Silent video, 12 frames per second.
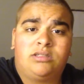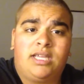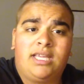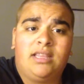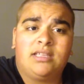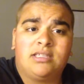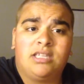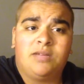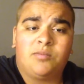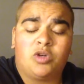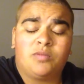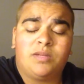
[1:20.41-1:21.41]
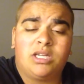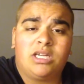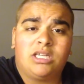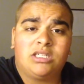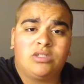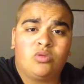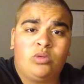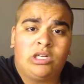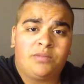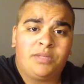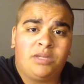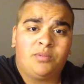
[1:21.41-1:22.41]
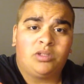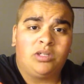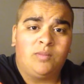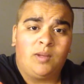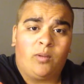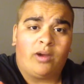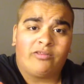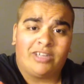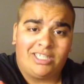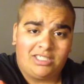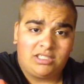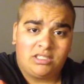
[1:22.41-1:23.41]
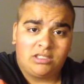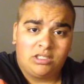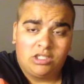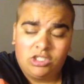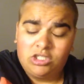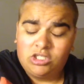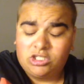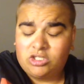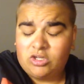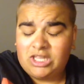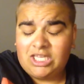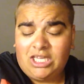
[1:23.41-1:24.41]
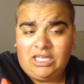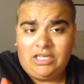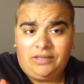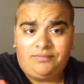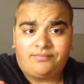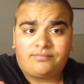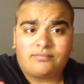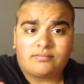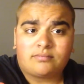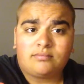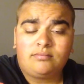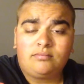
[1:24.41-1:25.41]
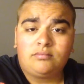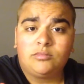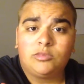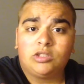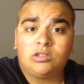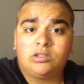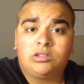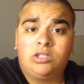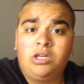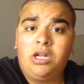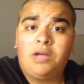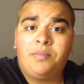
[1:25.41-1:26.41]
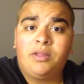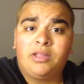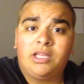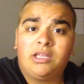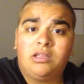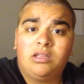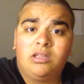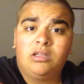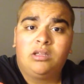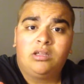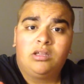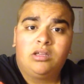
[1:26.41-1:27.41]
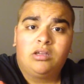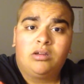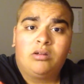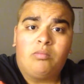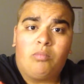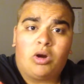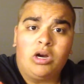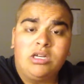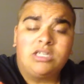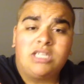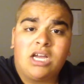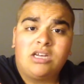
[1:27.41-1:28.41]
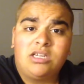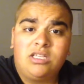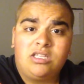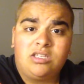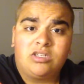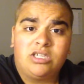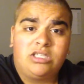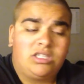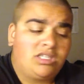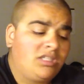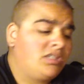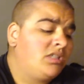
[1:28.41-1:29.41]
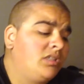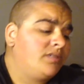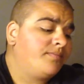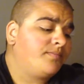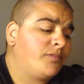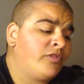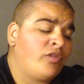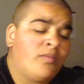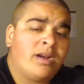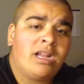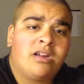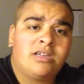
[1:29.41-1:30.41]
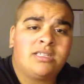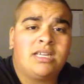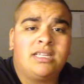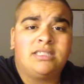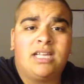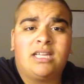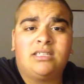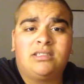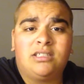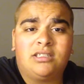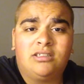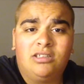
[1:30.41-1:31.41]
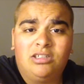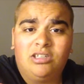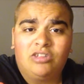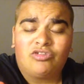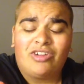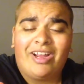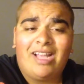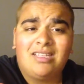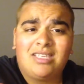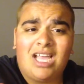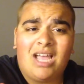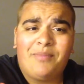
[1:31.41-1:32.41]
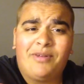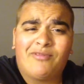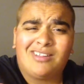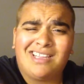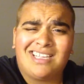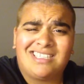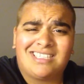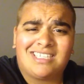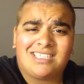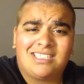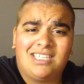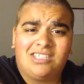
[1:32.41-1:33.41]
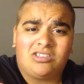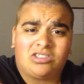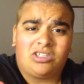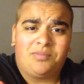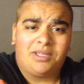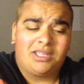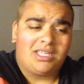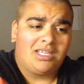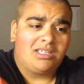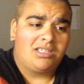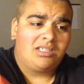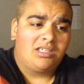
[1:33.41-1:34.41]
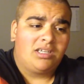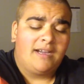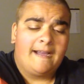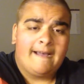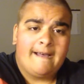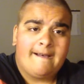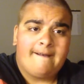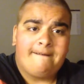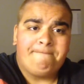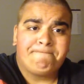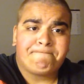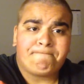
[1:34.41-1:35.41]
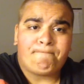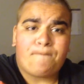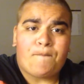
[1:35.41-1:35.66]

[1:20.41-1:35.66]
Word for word: take this anymore because we are people and we want rights. So they stood up and they marched out to the streets and from what I understand is that the riots happened for like 60s or something like that. Um,